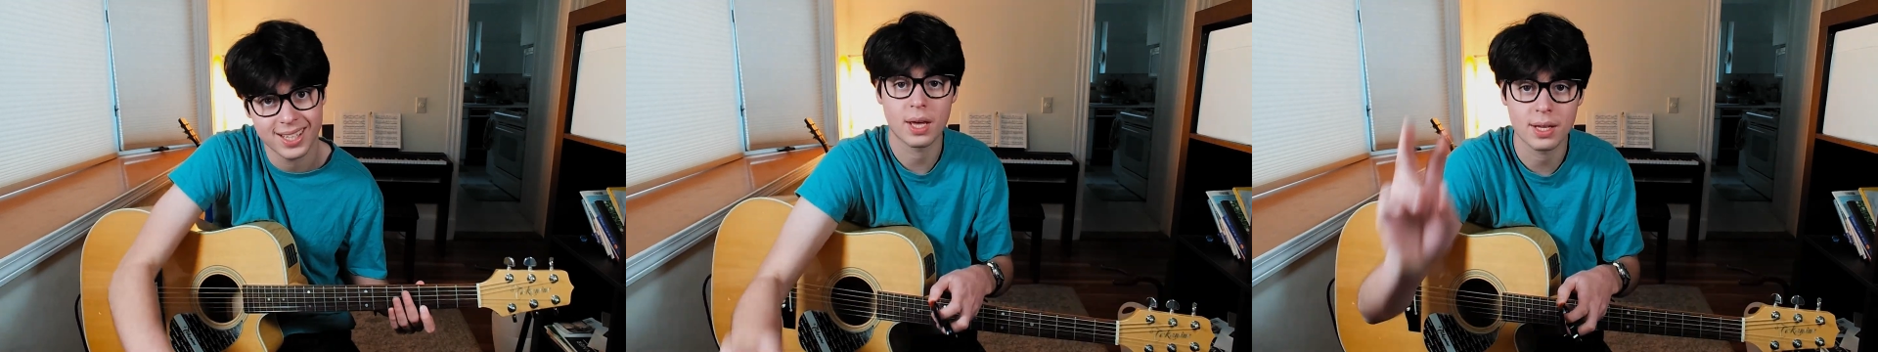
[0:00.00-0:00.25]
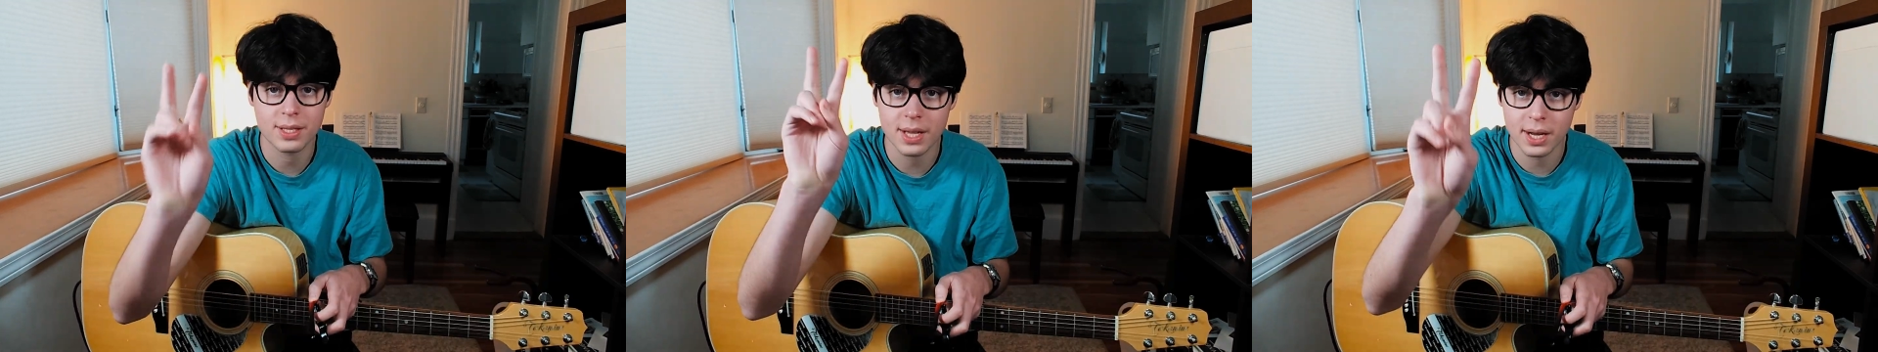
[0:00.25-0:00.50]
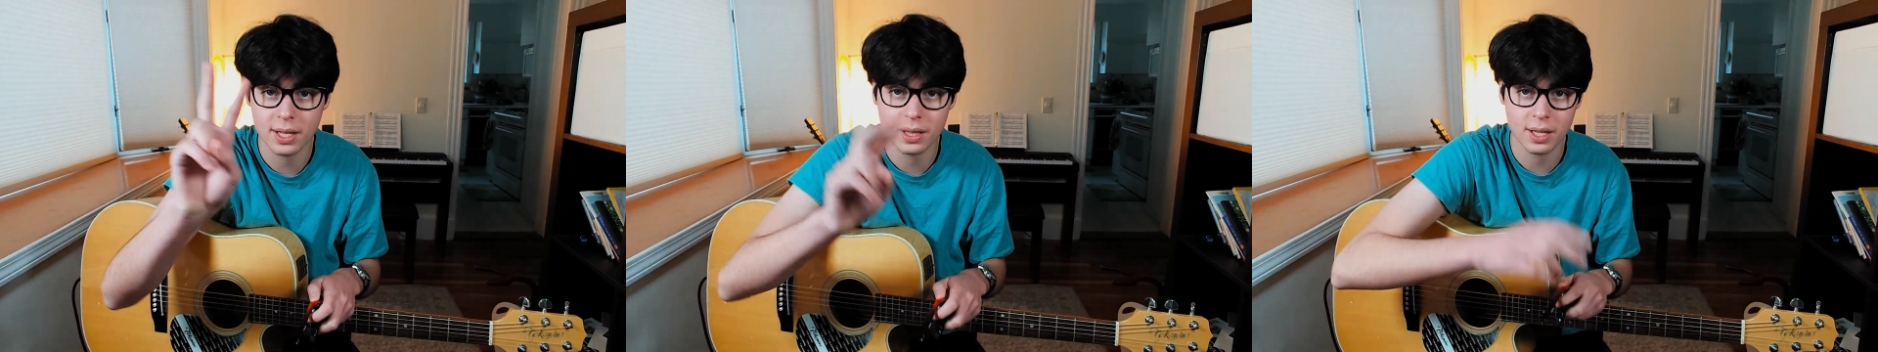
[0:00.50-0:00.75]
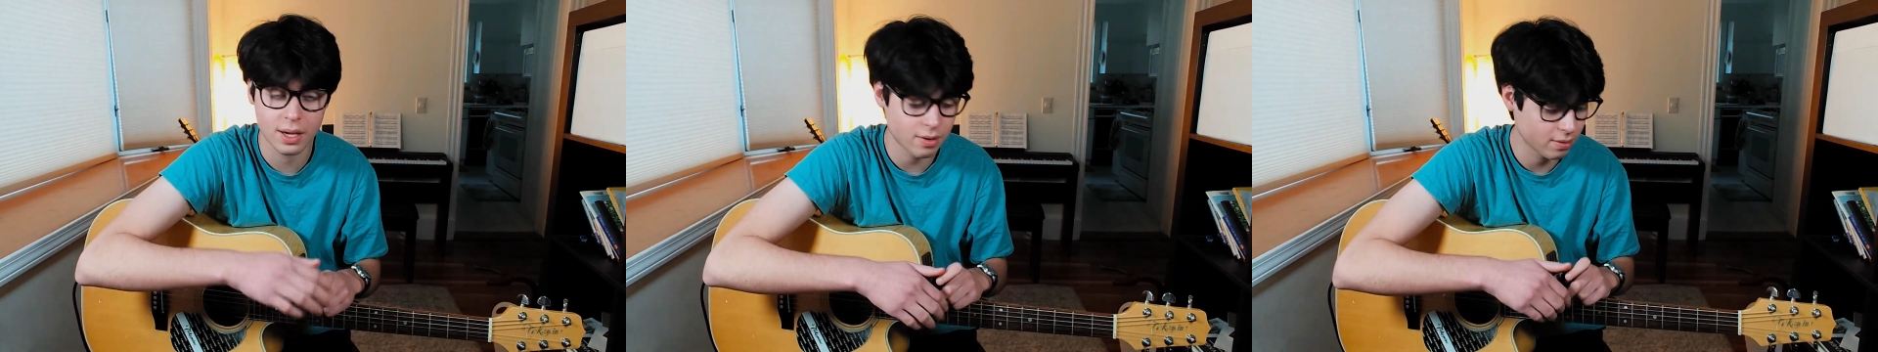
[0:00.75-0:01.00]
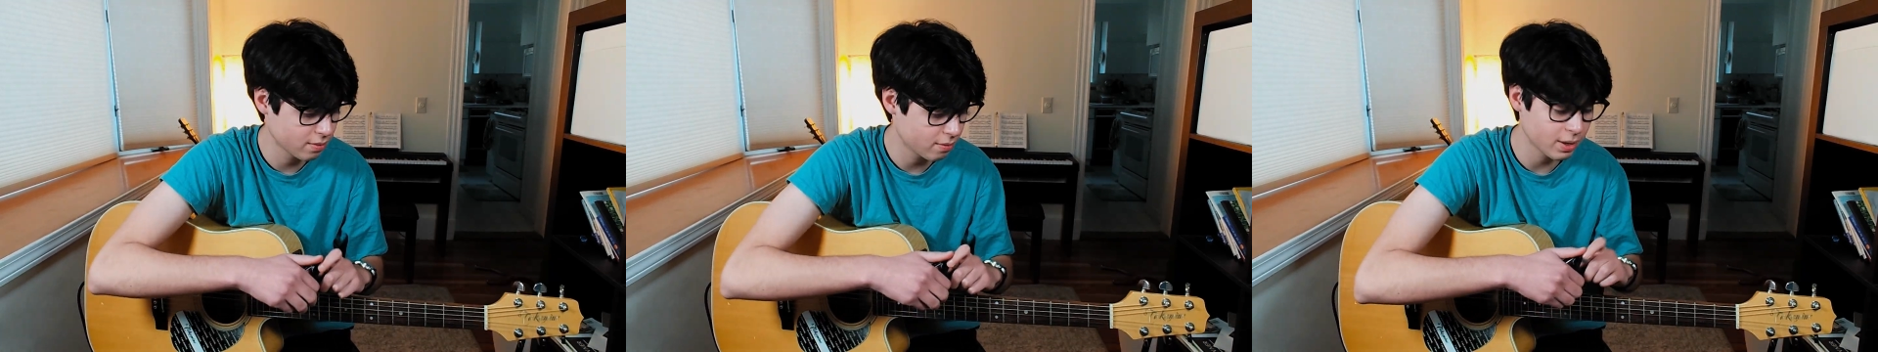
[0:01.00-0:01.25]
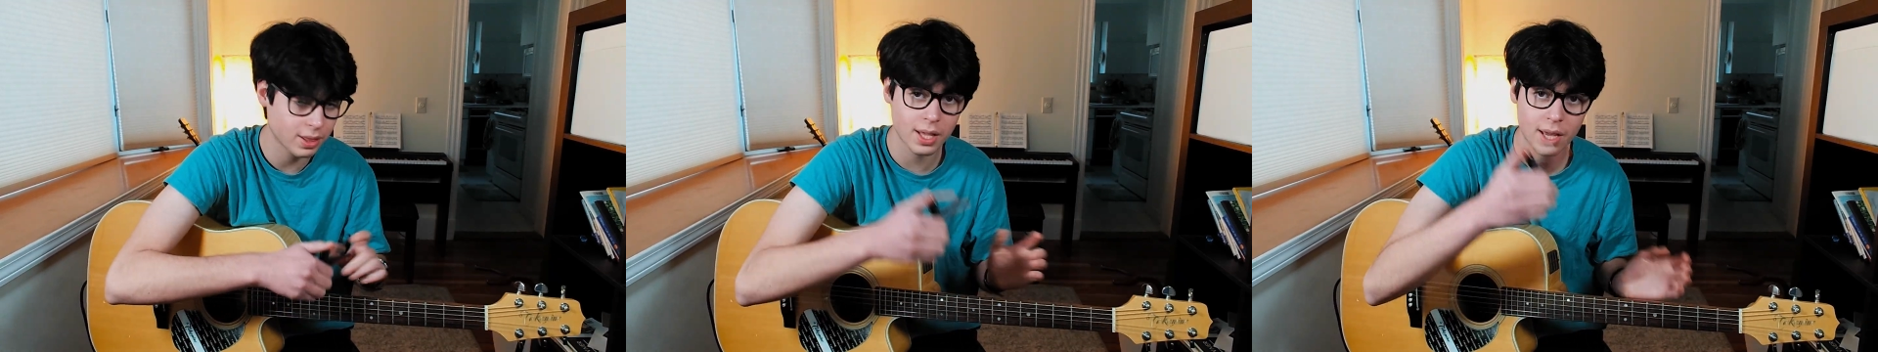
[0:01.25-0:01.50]
Okay, second thing,
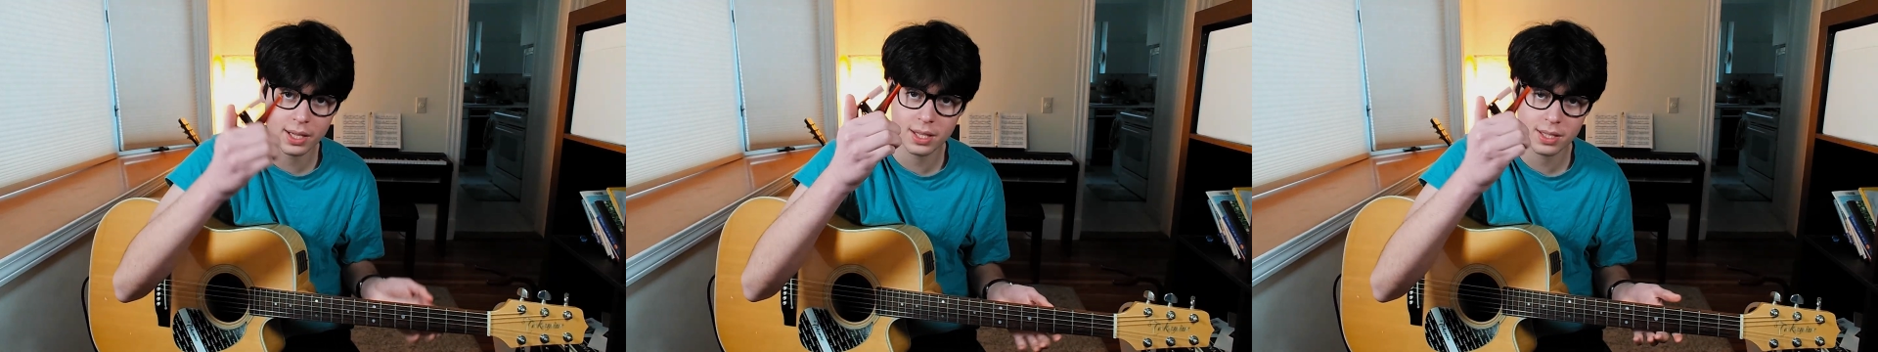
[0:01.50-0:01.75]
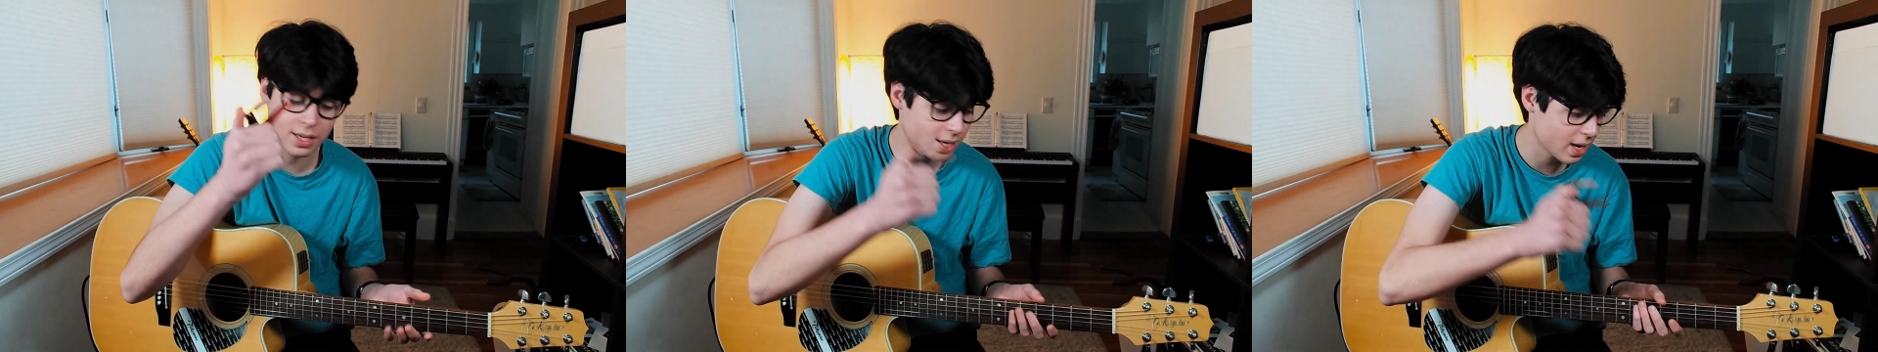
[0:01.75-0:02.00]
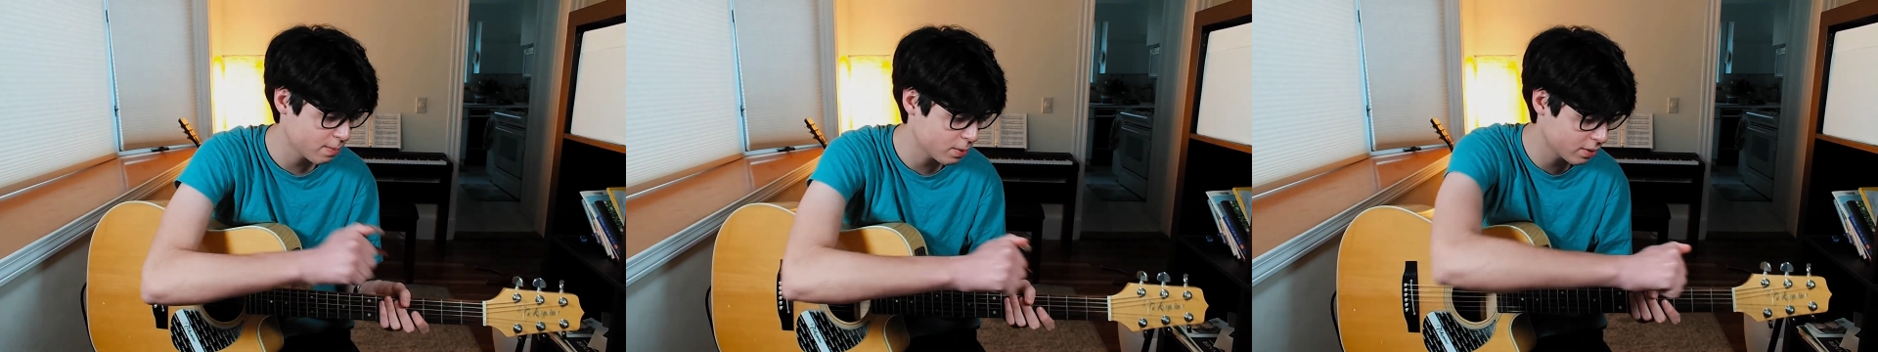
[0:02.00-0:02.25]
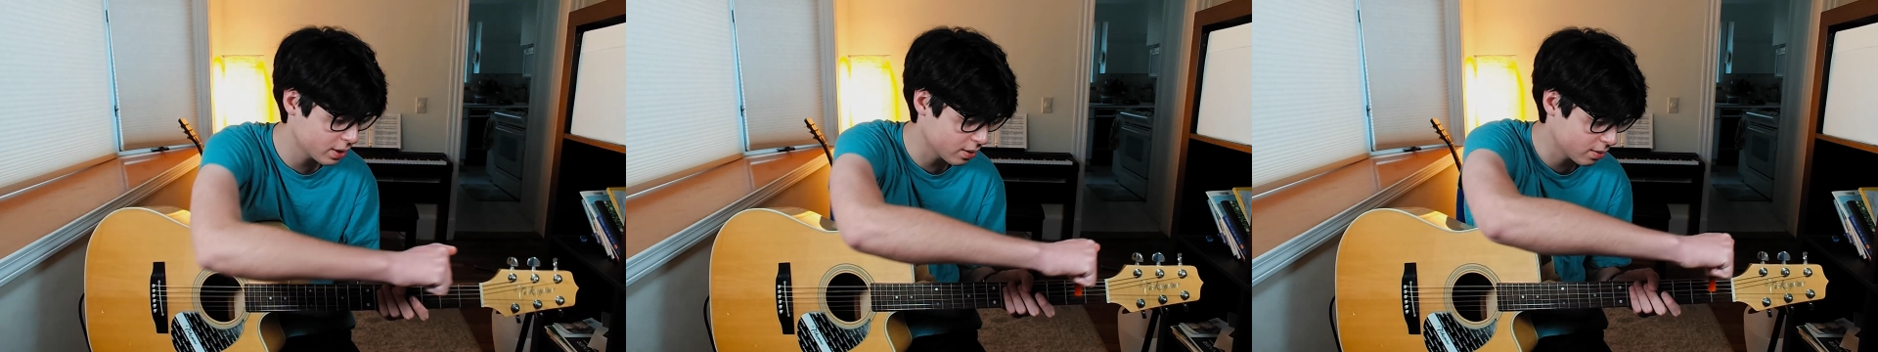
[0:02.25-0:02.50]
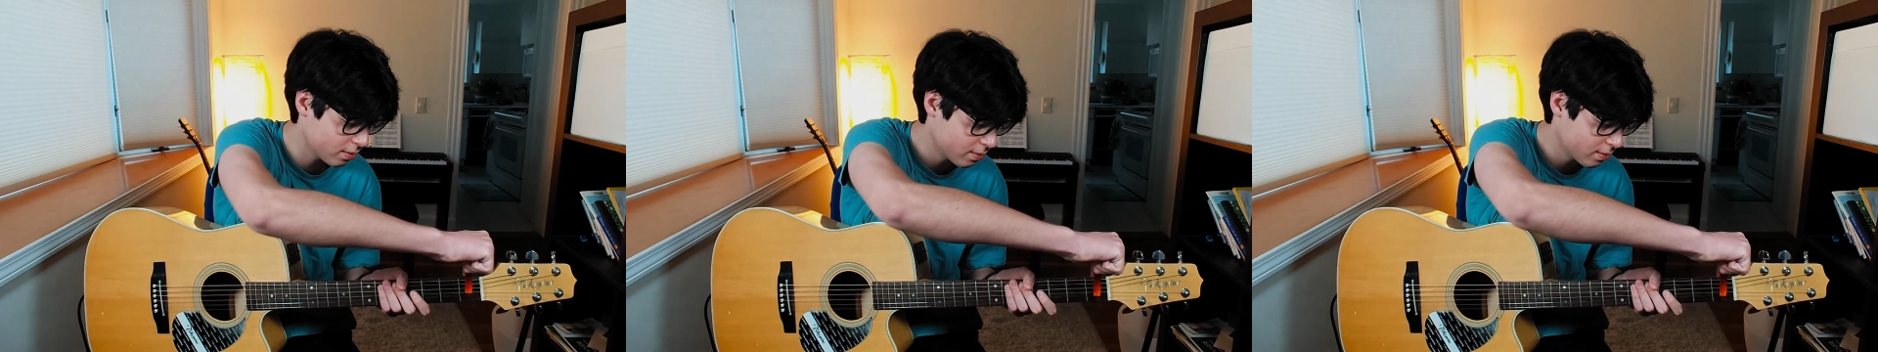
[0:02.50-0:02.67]
what the heck does a capo do?